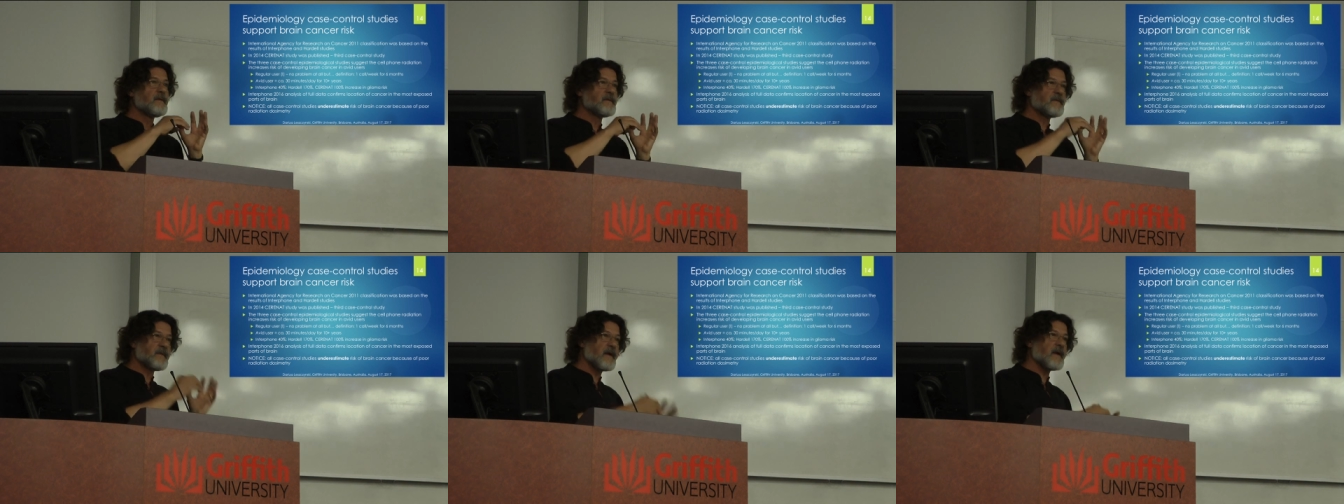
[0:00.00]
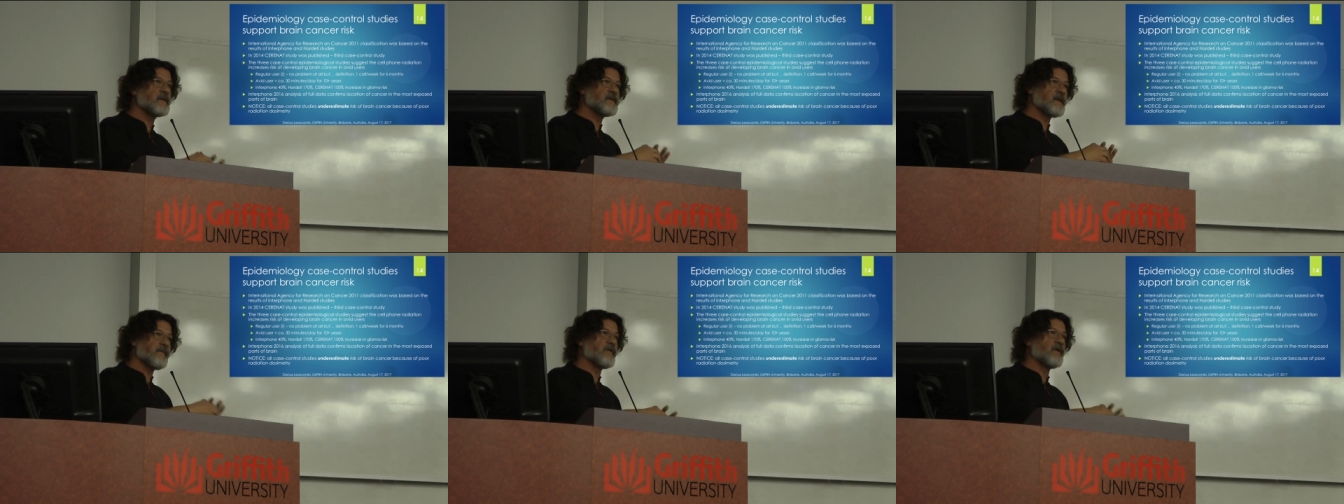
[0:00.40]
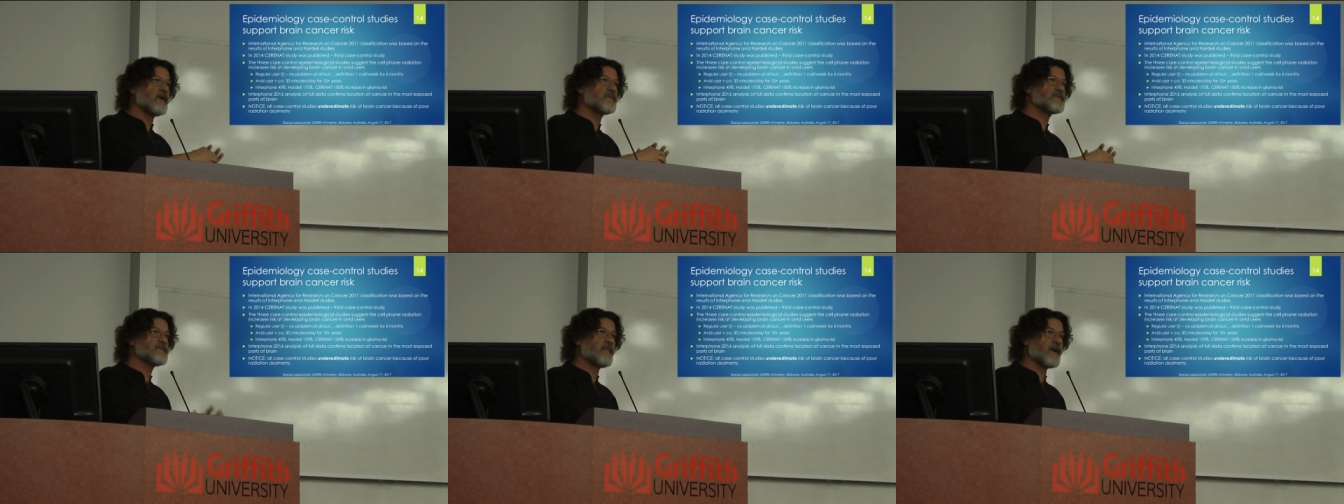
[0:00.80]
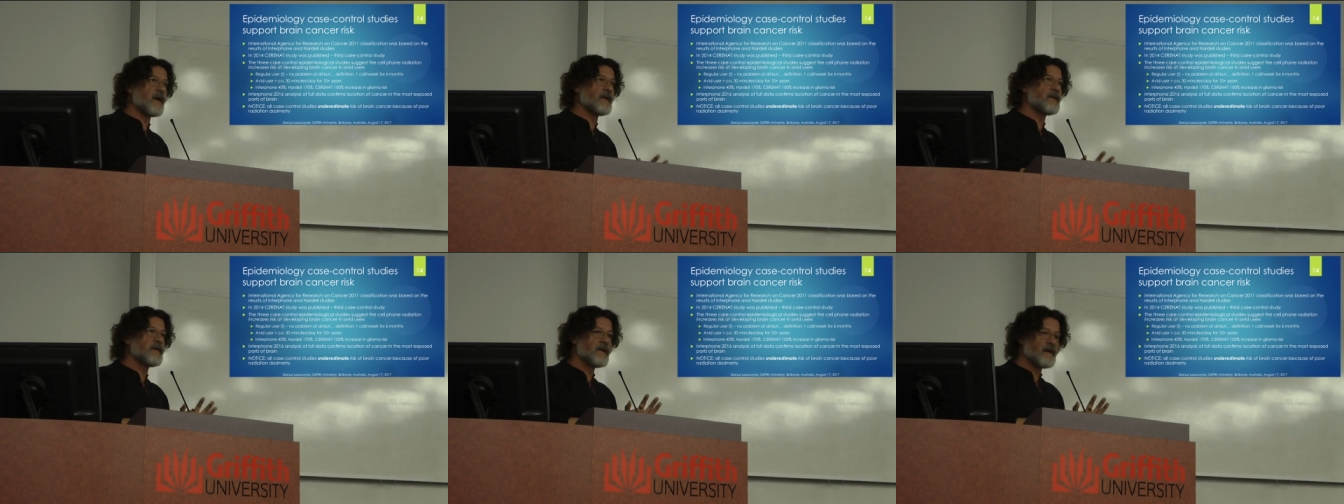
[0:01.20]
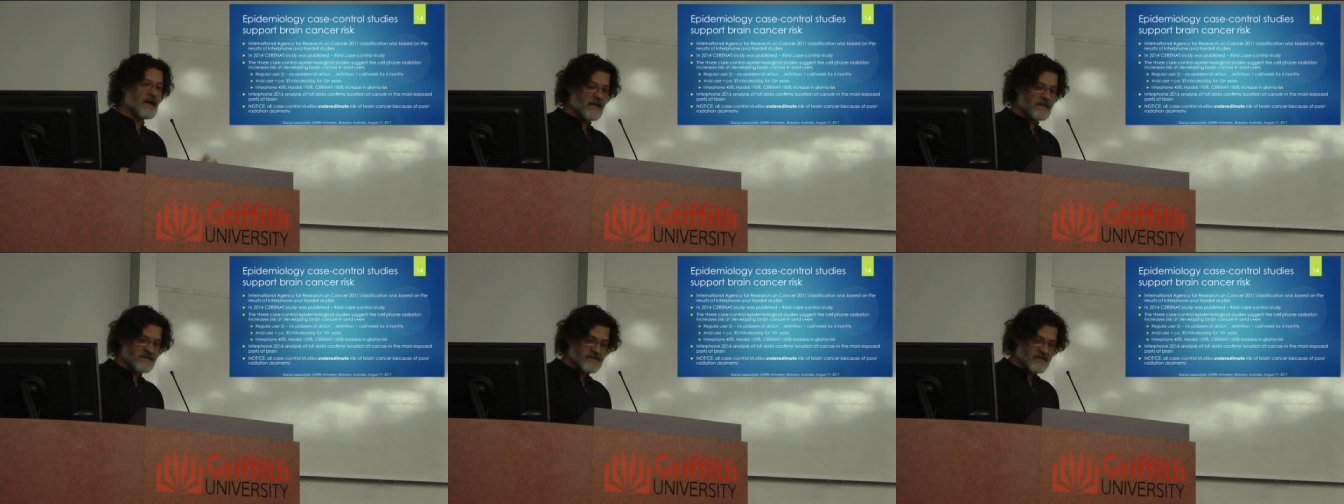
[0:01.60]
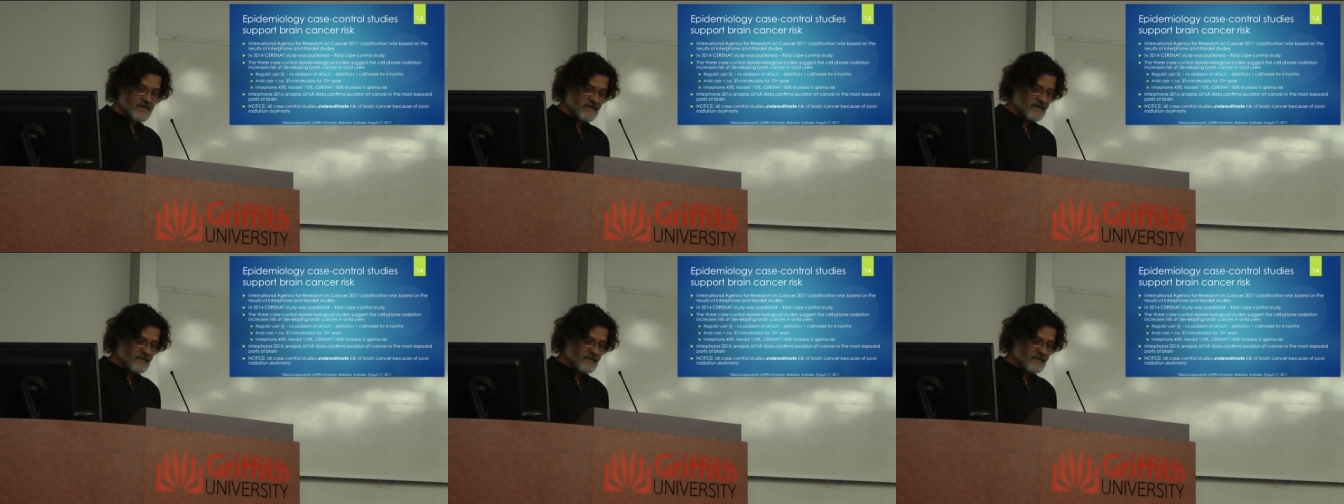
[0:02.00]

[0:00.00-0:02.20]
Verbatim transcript: there develops brain cancer.